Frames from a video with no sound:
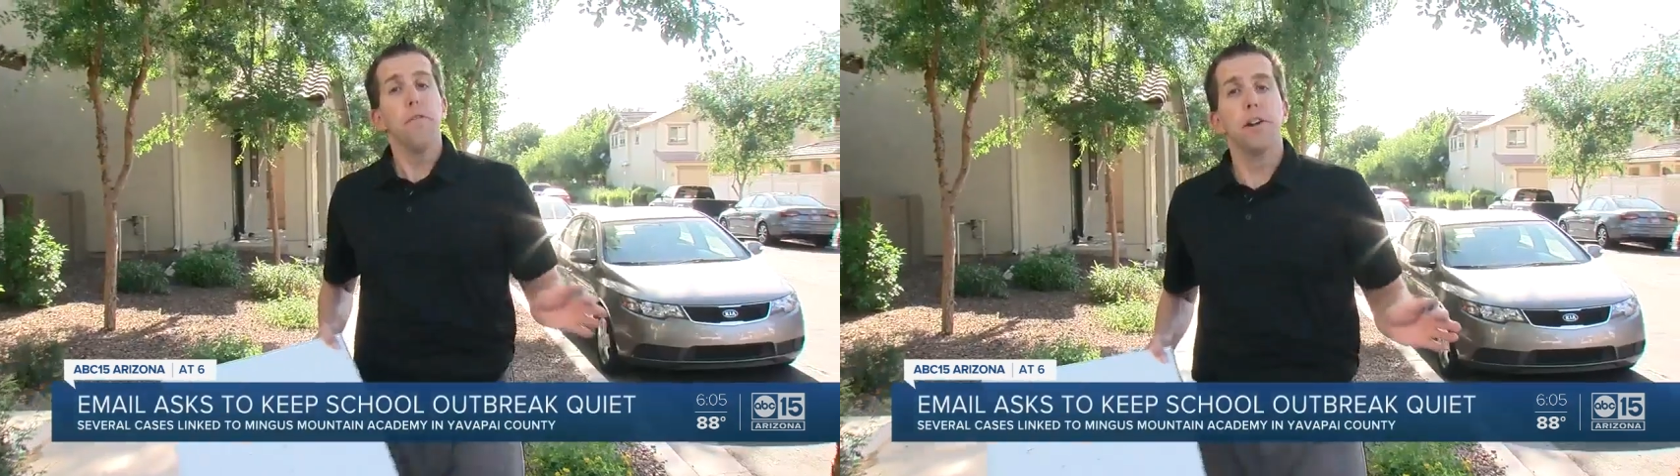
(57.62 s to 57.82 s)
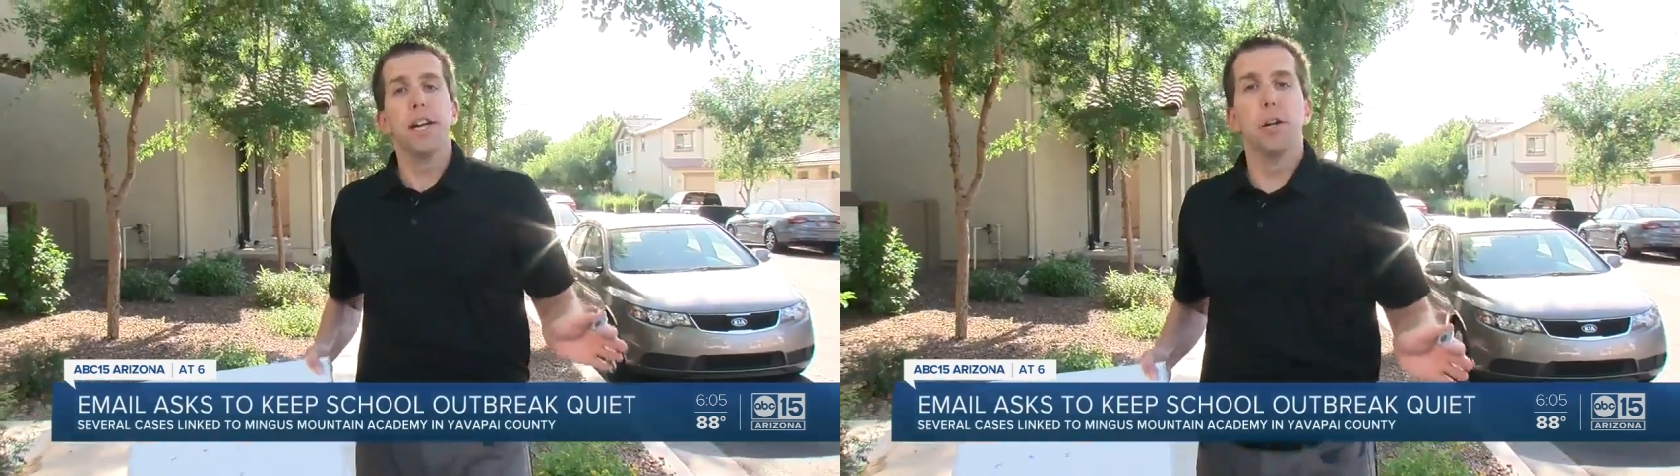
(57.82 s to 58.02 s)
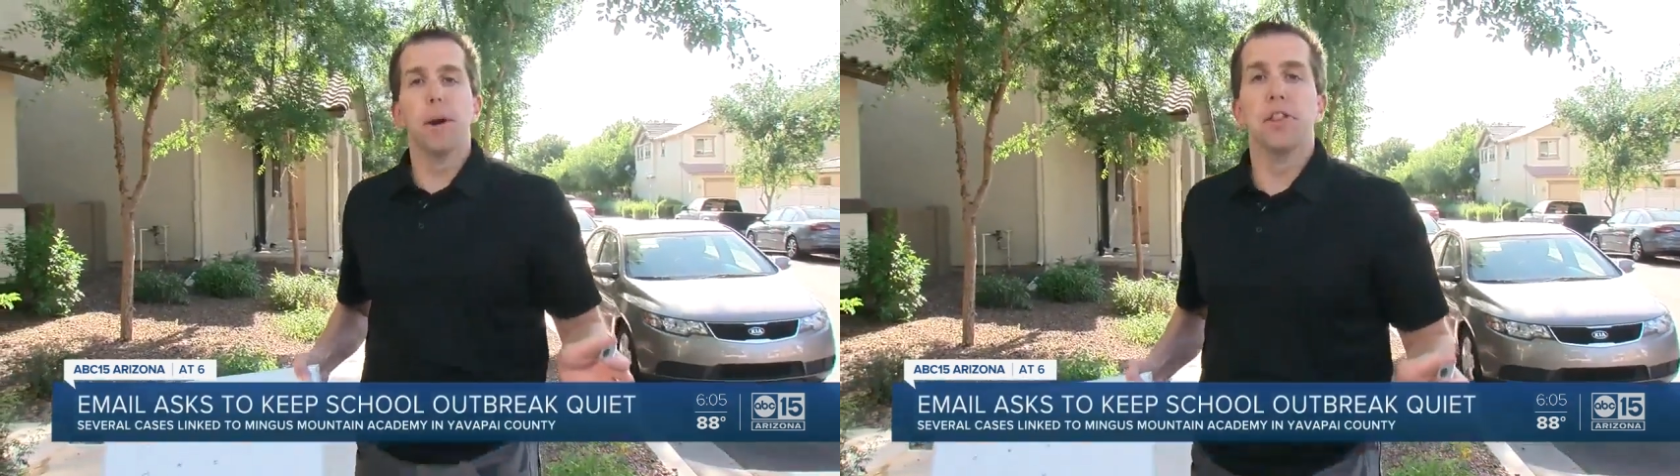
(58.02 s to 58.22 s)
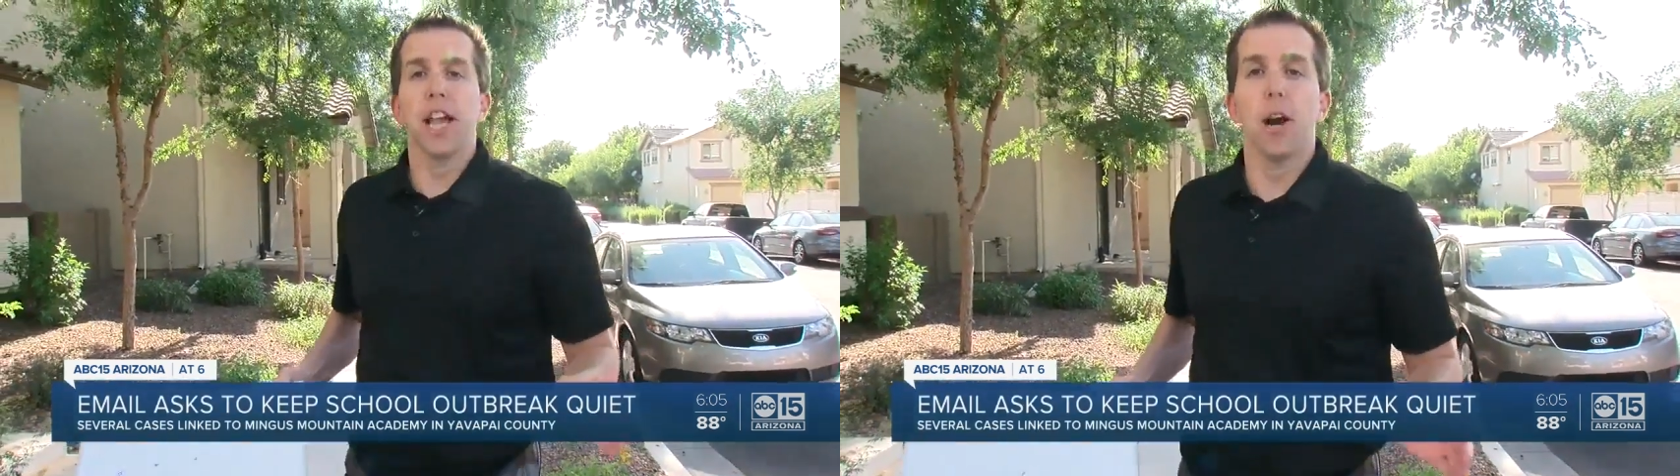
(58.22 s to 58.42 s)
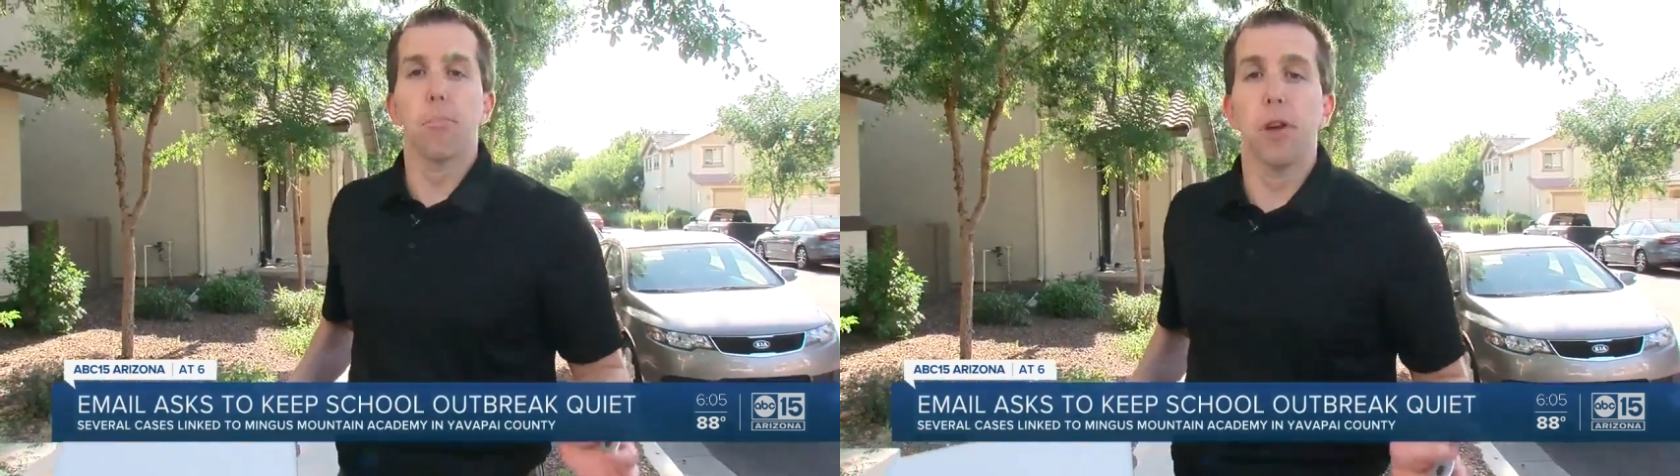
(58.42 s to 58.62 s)
We found out
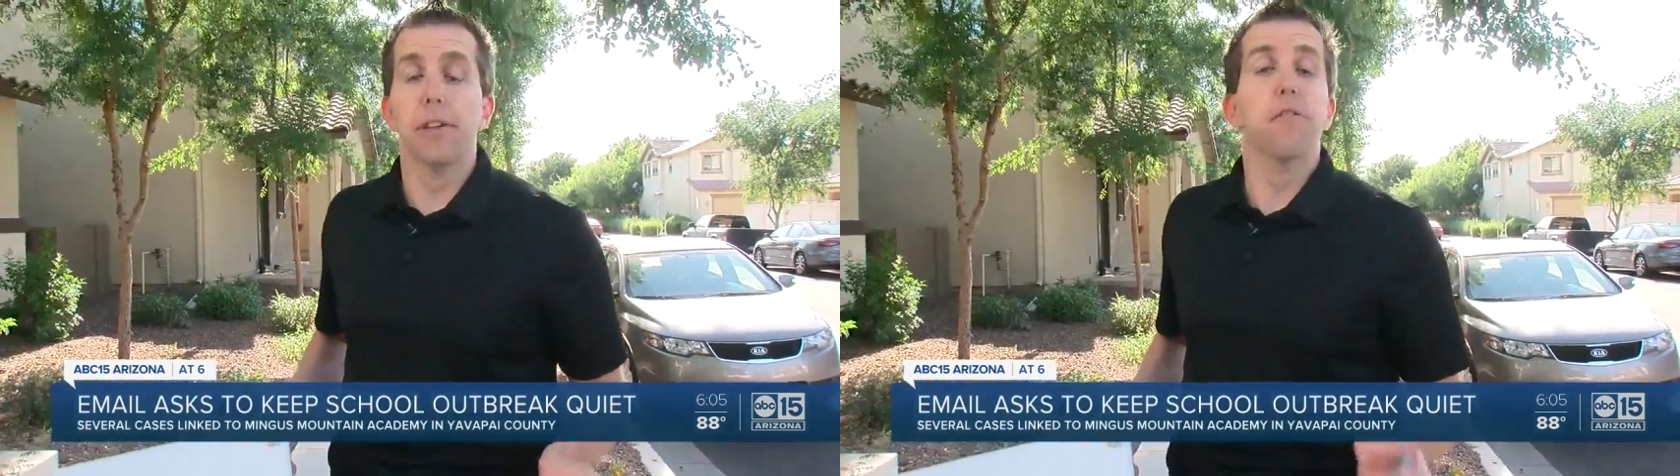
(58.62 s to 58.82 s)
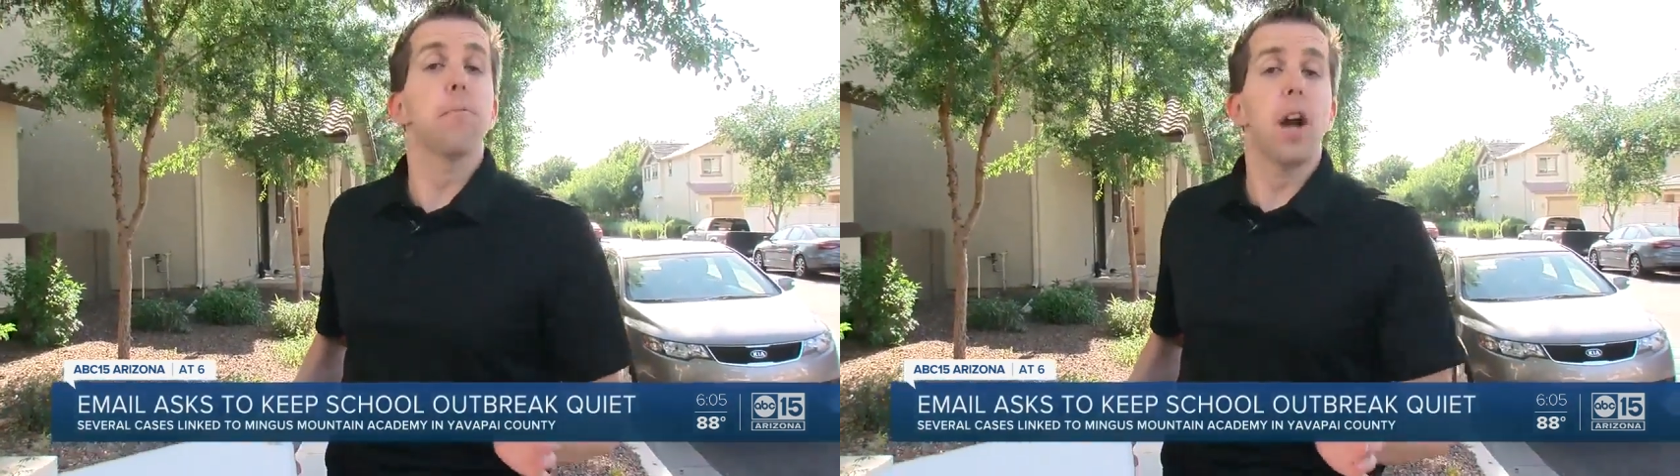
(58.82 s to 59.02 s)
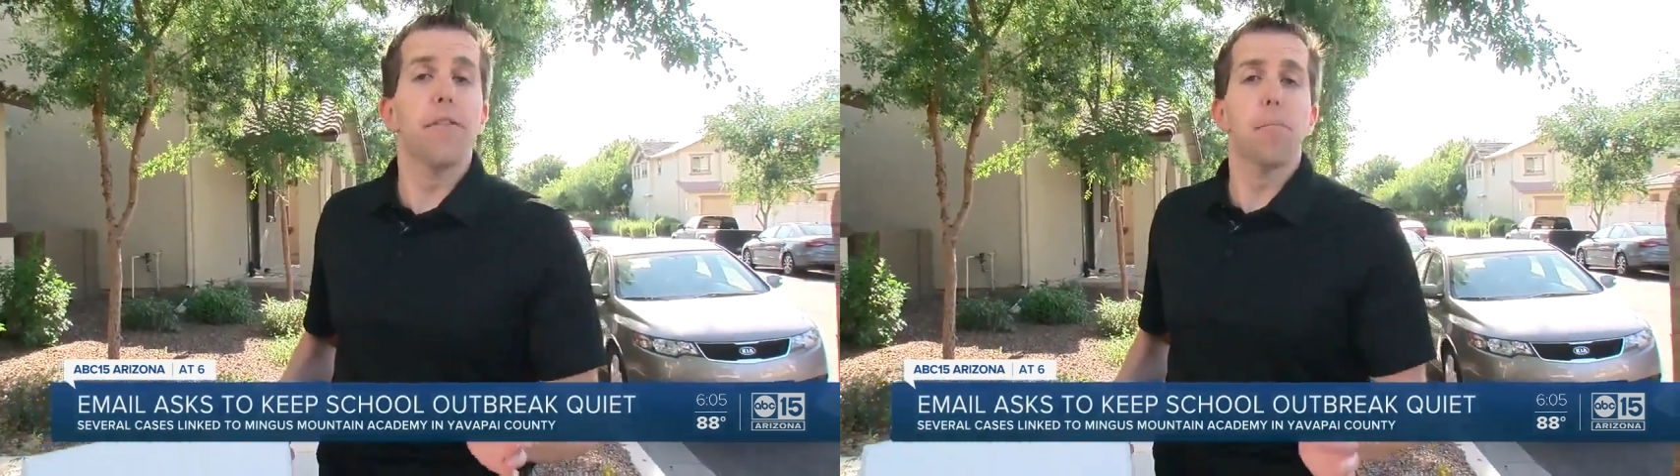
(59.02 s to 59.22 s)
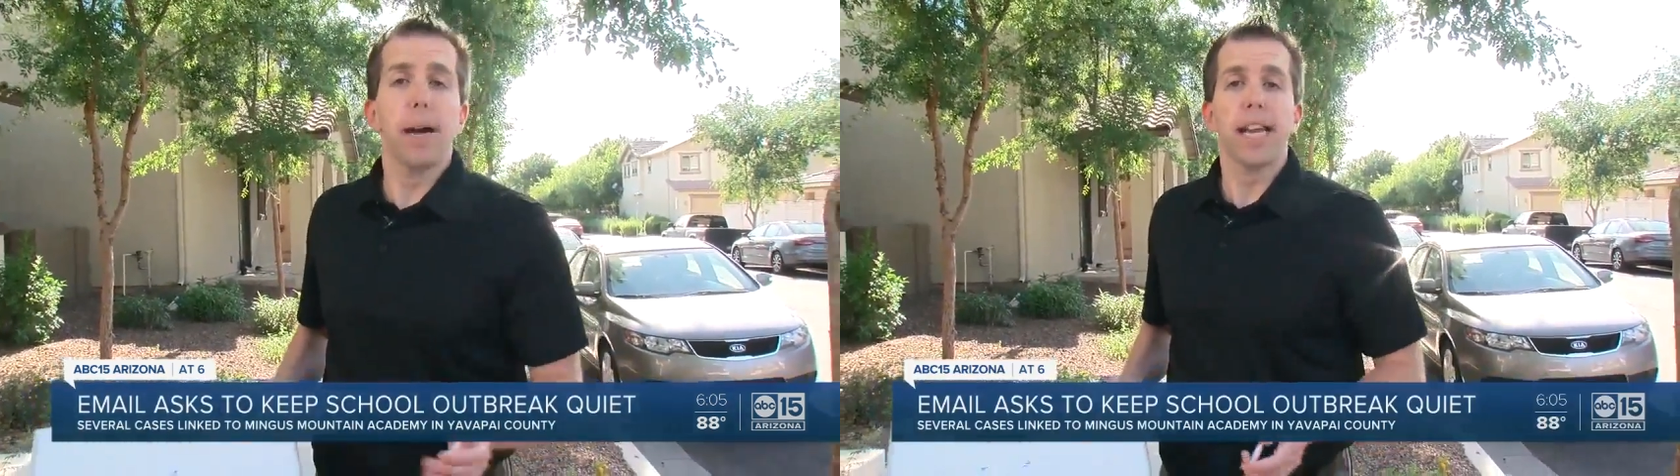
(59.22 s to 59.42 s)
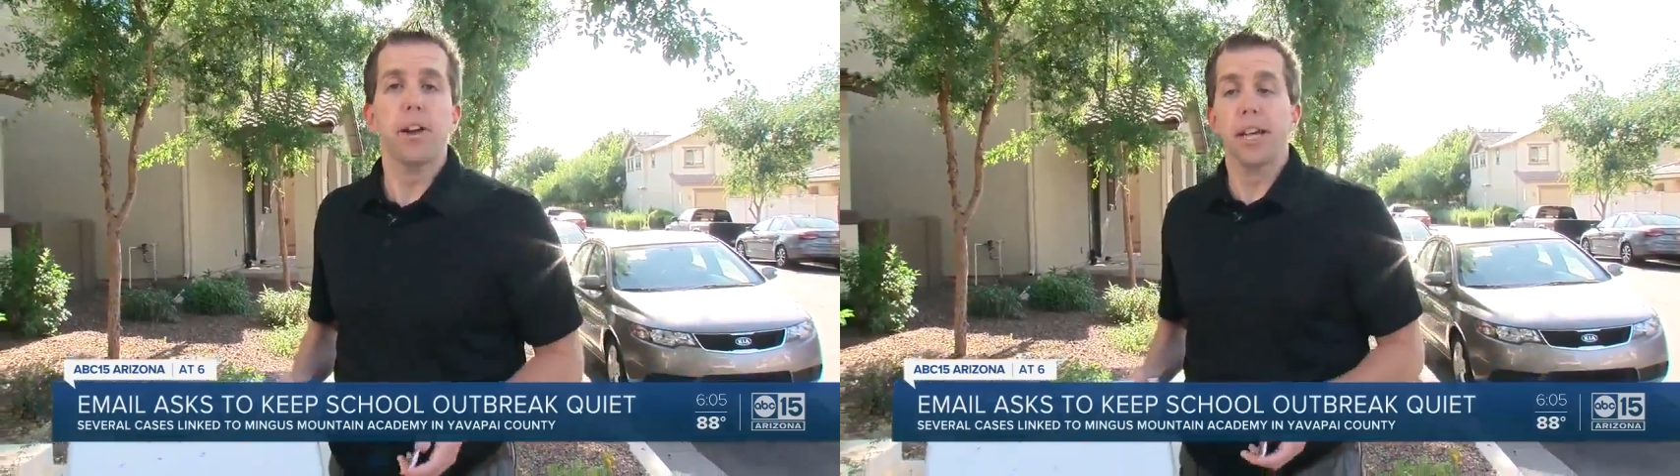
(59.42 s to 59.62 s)
about the outbreak from
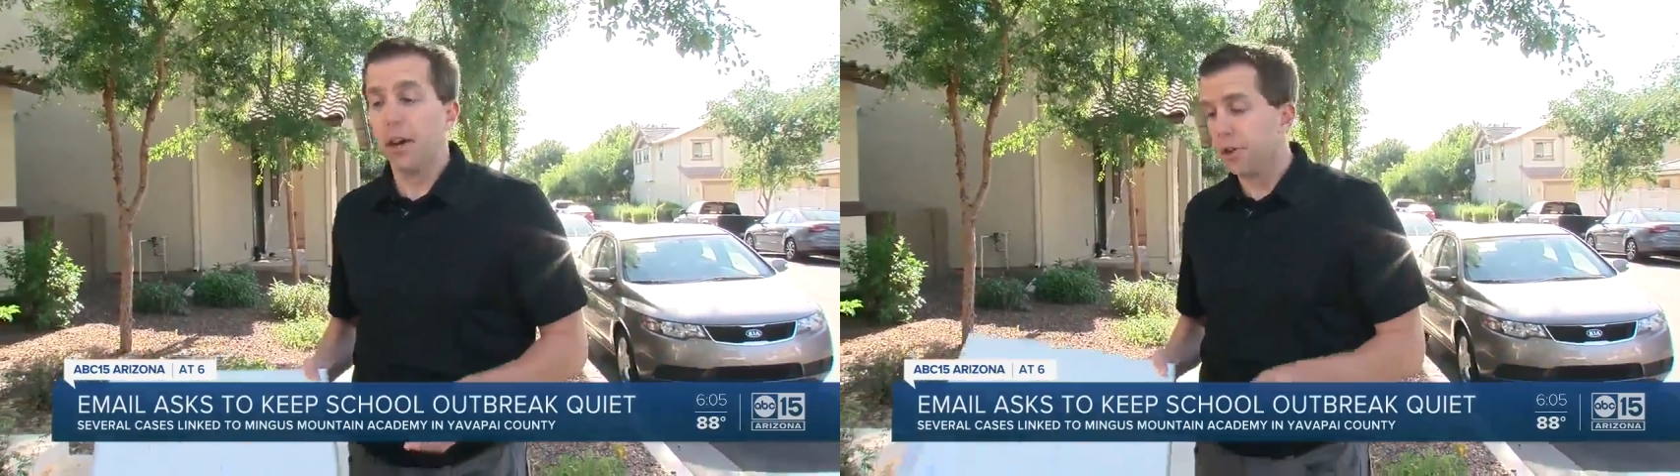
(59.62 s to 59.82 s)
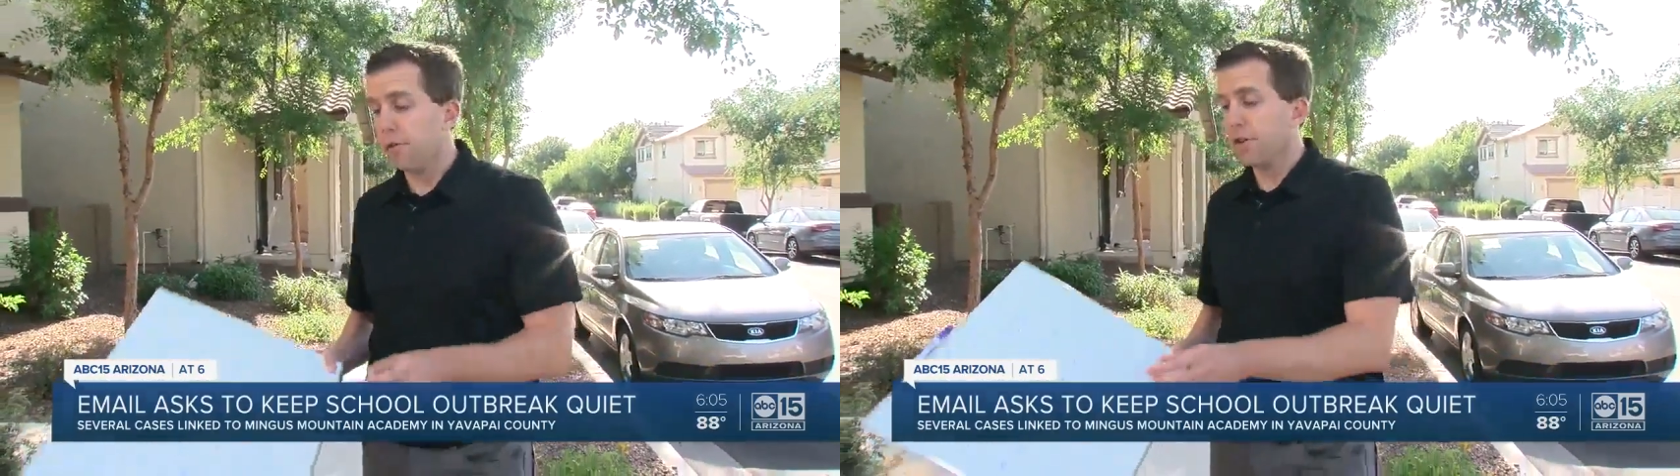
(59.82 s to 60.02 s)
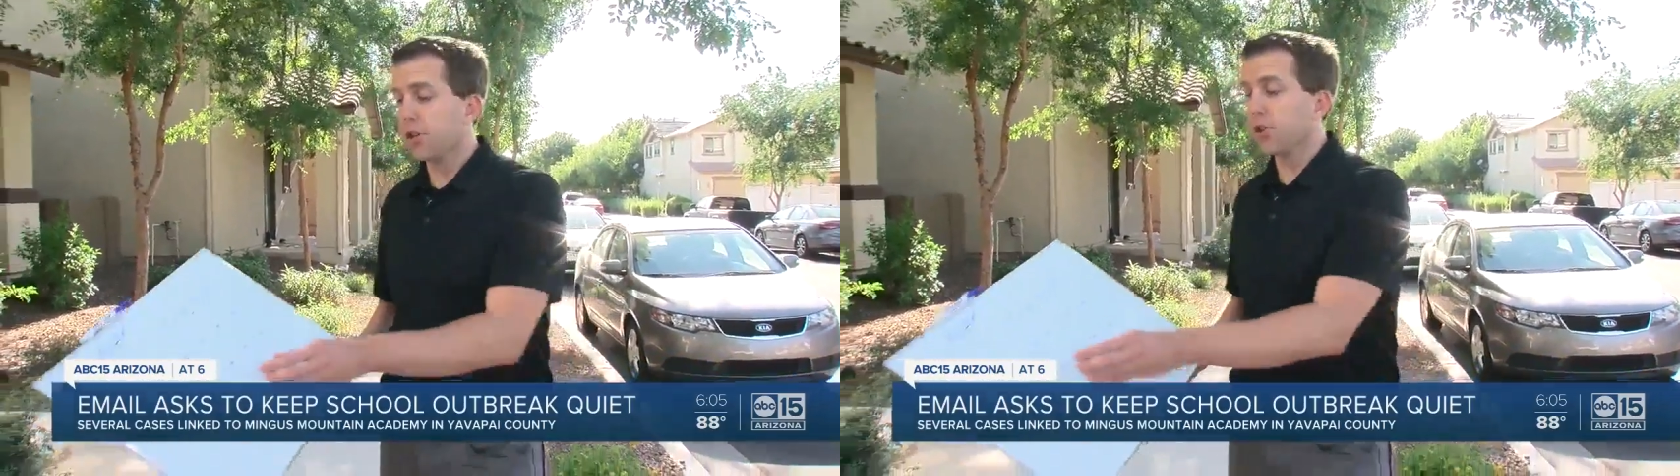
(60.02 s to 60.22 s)
Yavapai County health